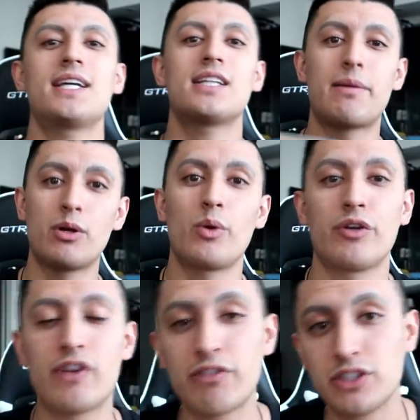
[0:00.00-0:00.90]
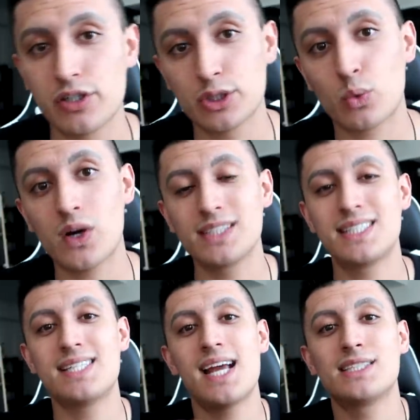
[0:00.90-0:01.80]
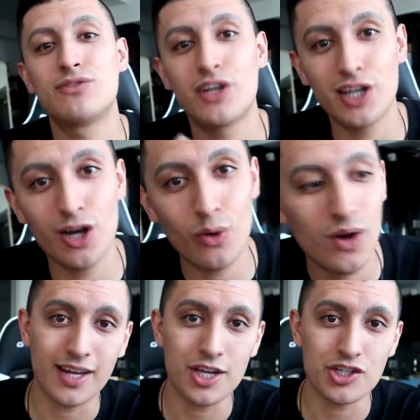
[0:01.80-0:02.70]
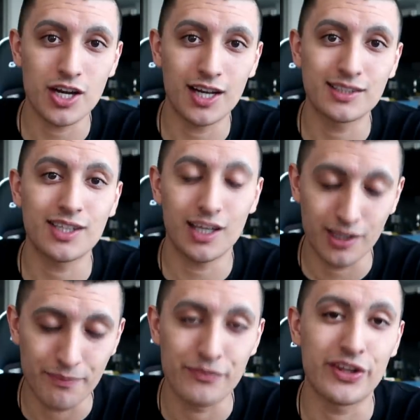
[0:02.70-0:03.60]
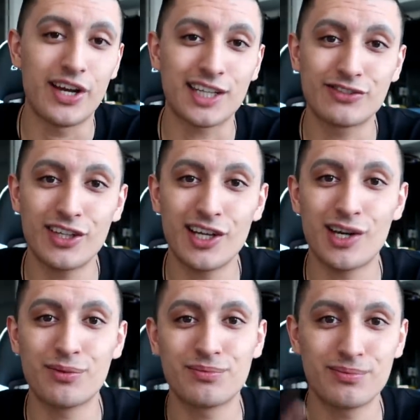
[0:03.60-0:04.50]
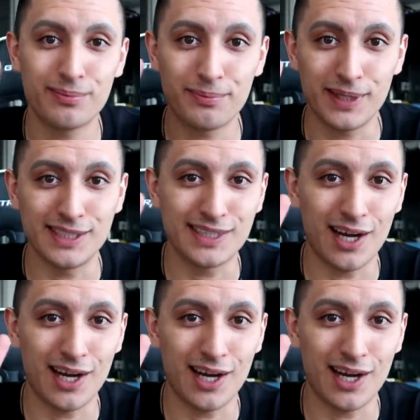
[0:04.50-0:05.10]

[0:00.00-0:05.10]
it. Let me know what your favorite sneakers were in today's video. I'll catch you guys in the next video. Peace